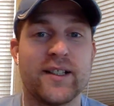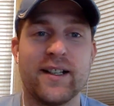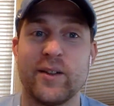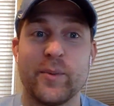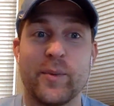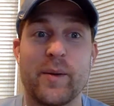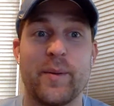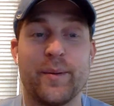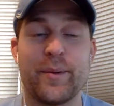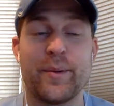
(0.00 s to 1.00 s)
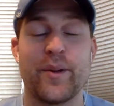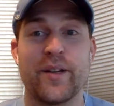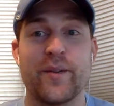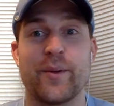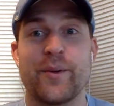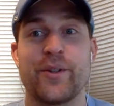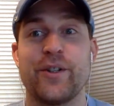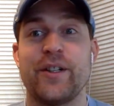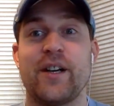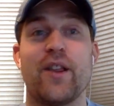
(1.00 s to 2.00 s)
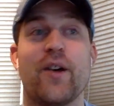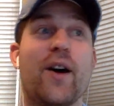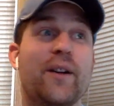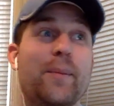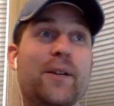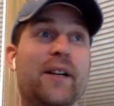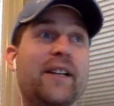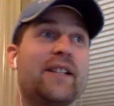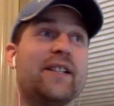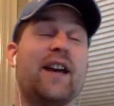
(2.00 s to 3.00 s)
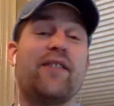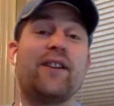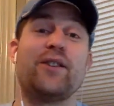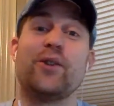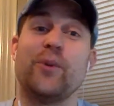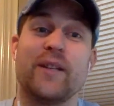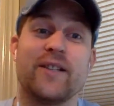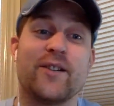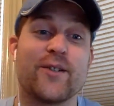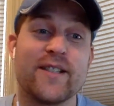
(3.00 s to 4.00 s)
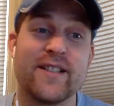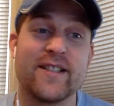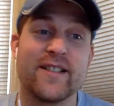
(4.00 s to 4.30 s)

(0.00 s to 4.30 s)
or maybe people don't think we should, although I only predicted us to have like 2 wins all season.